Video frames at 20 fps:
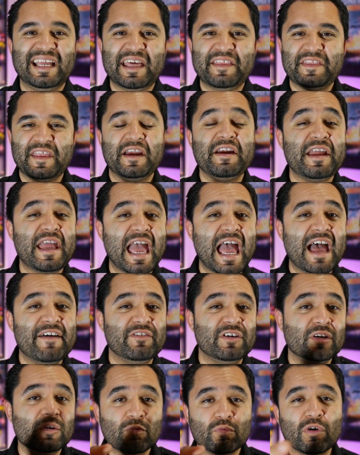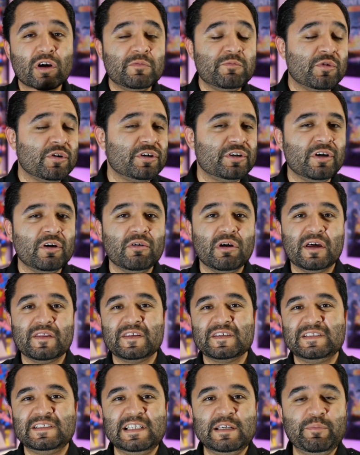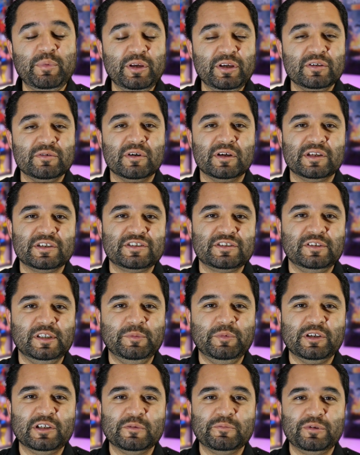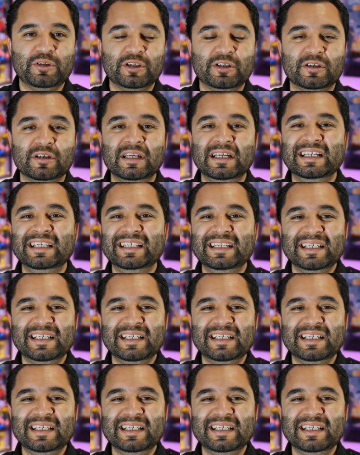And there you have it. One more note on the C P U on a streaming computer